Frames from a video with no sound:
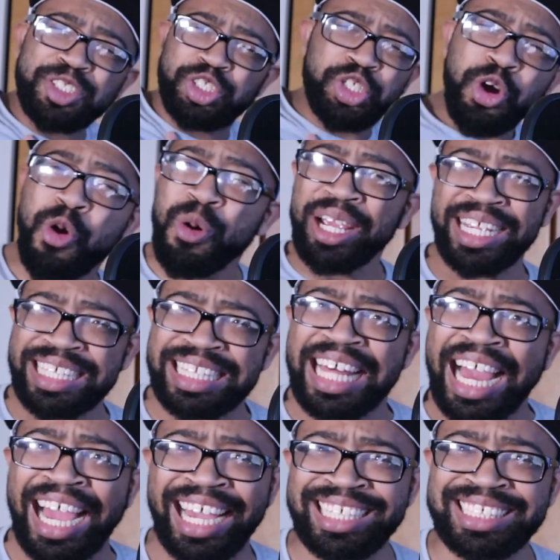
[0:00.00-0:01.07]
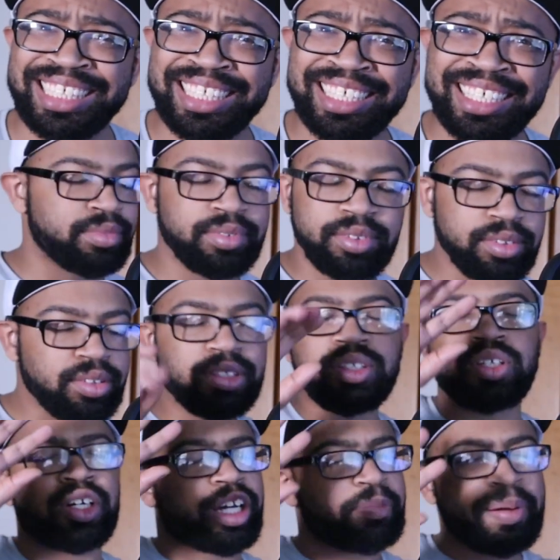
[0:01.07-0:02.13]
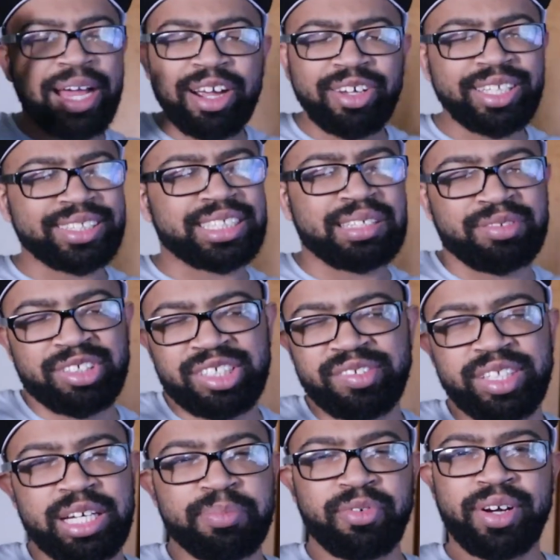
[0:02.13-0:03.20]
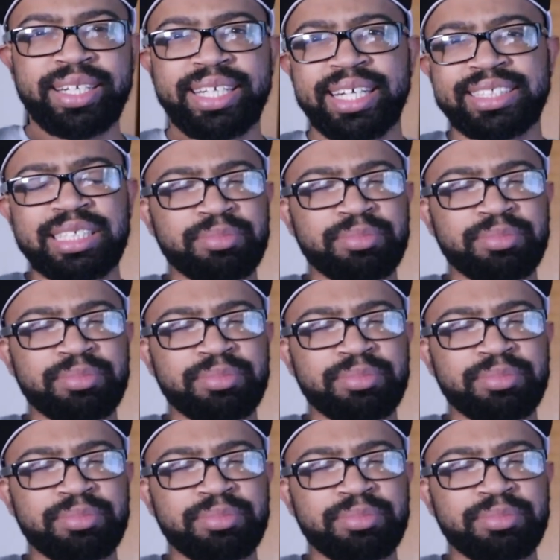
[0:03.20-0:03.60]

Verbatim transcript: doing that! Look, back on the subject of the upgrade kits,